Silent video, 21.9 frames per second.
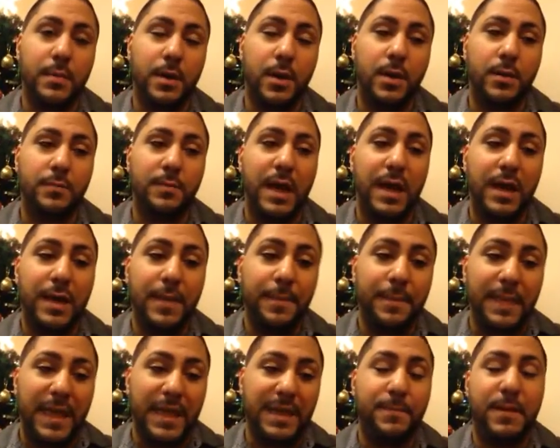um
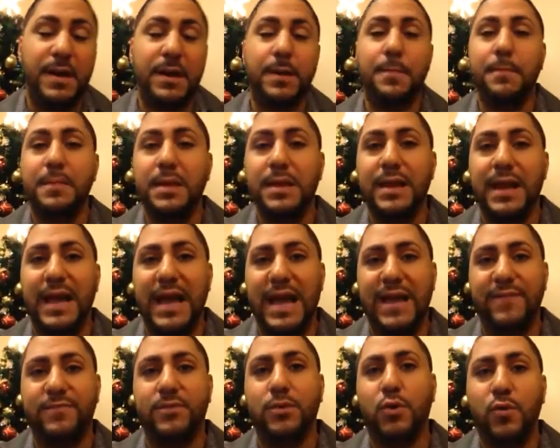a better me, I
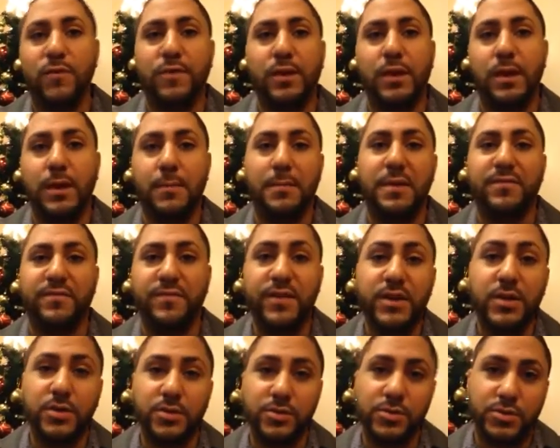have to overcome my
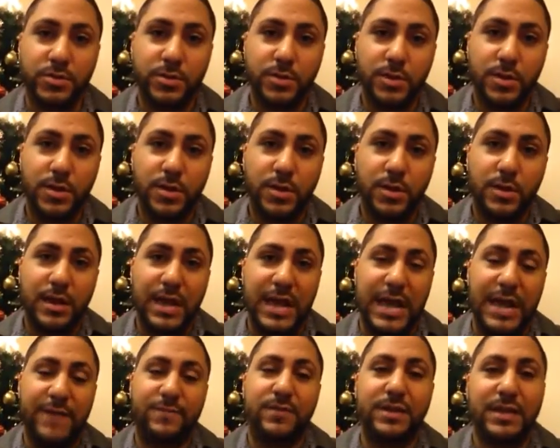fears.
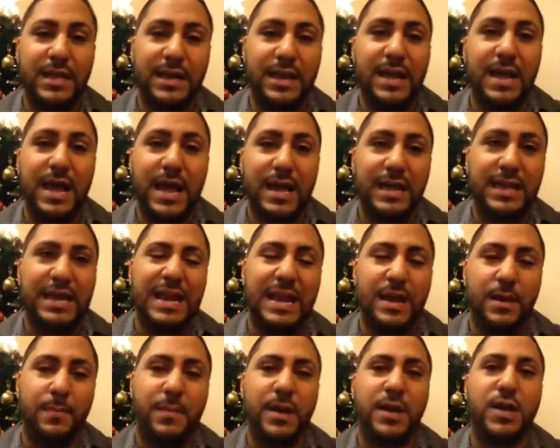I have to get
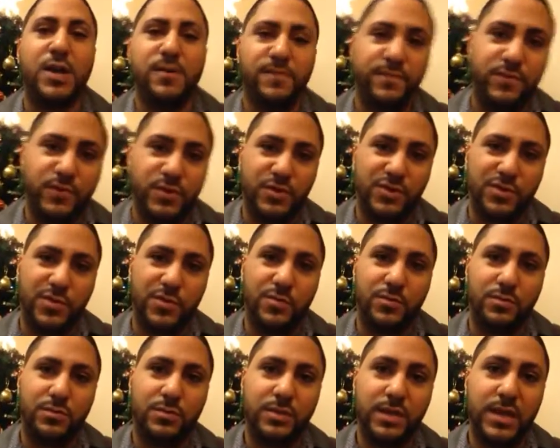out of my comfort
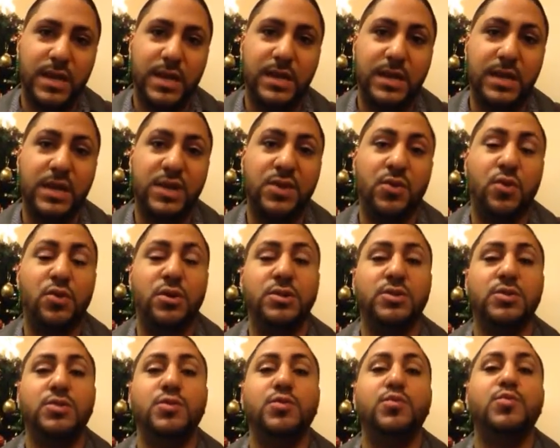zone, and in order
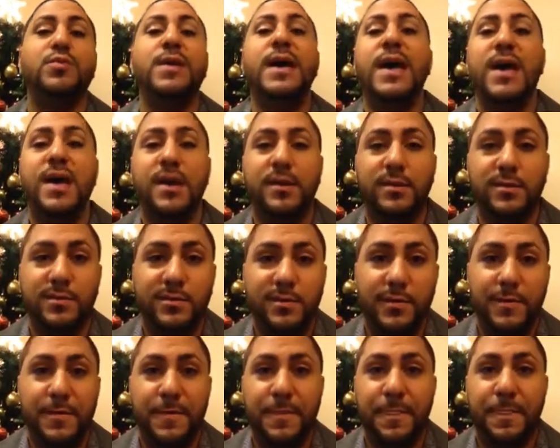to do that,
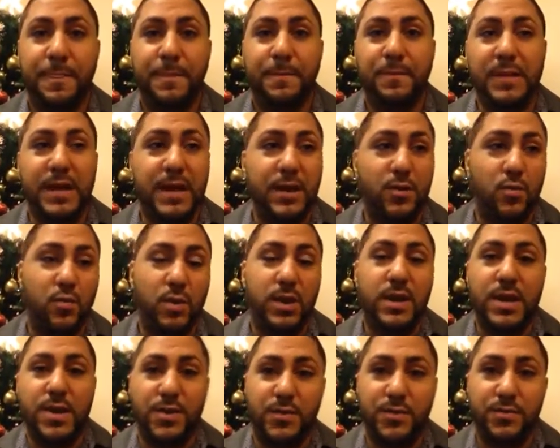I
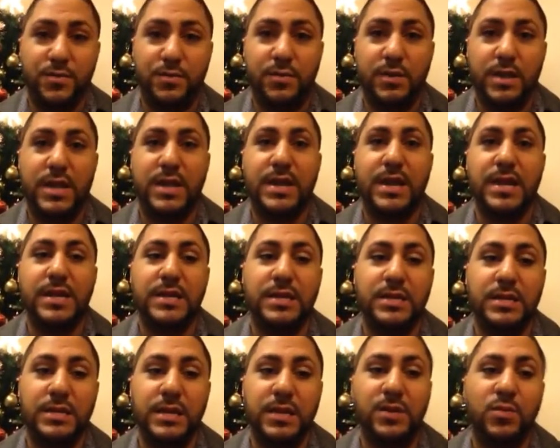went out and I
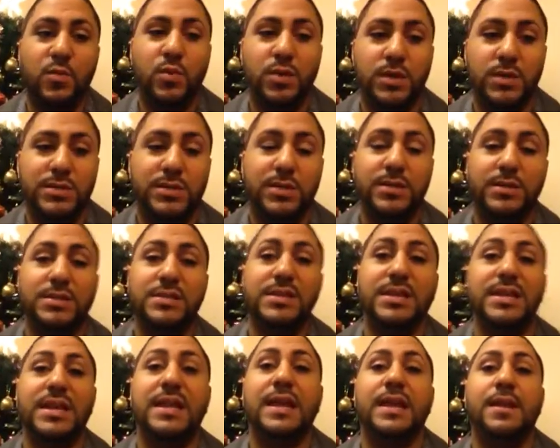did what it took
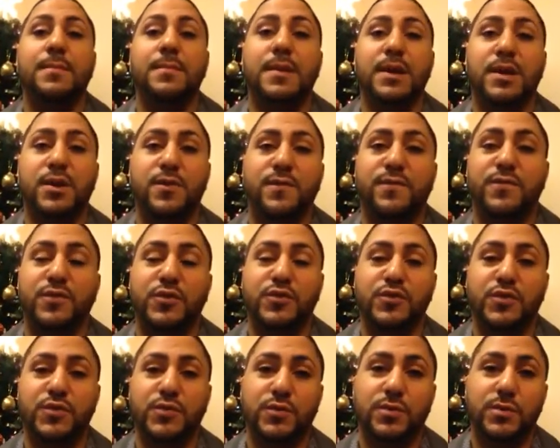to get out of my
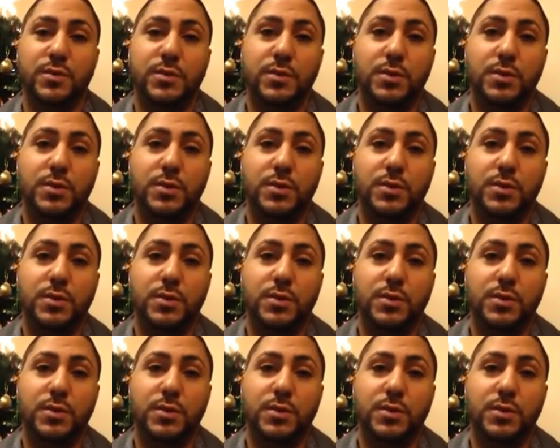comfort zone.